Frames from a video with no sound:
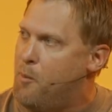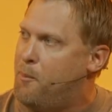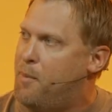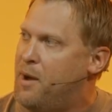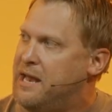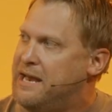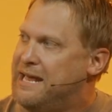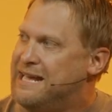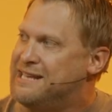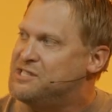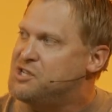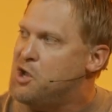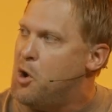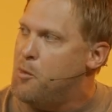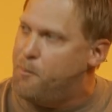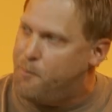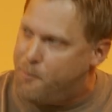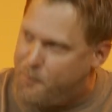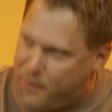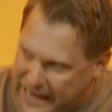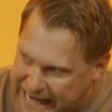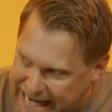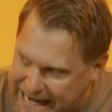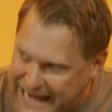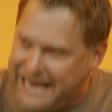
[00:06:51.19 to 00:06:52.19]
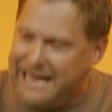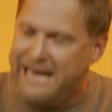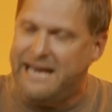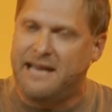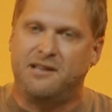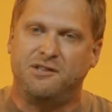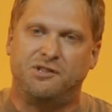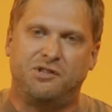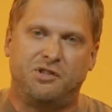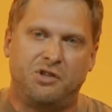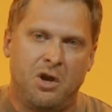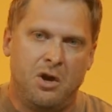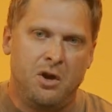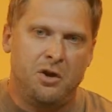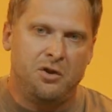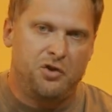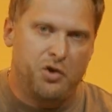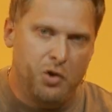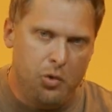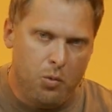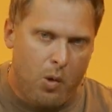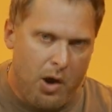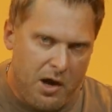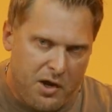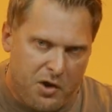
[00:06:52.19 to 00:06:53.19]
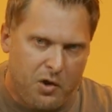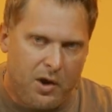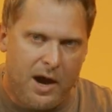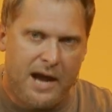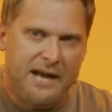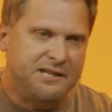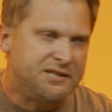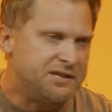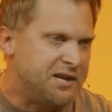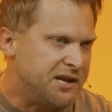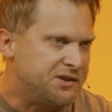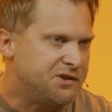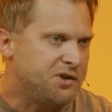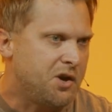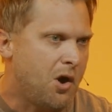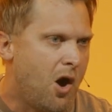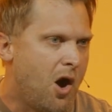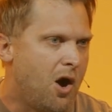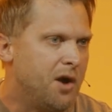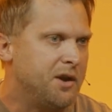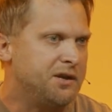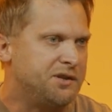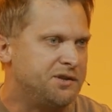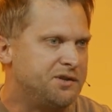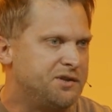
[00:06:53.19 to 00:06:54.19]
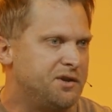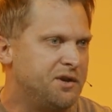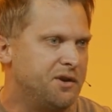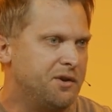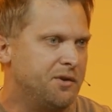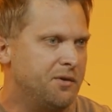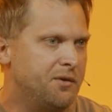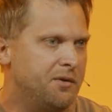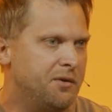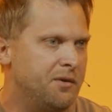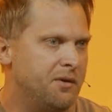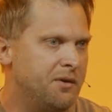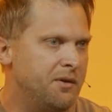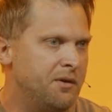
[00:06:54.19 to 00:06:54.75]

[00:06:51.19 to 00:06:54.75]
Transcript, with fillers: but it's obedience to what Christ has called us to.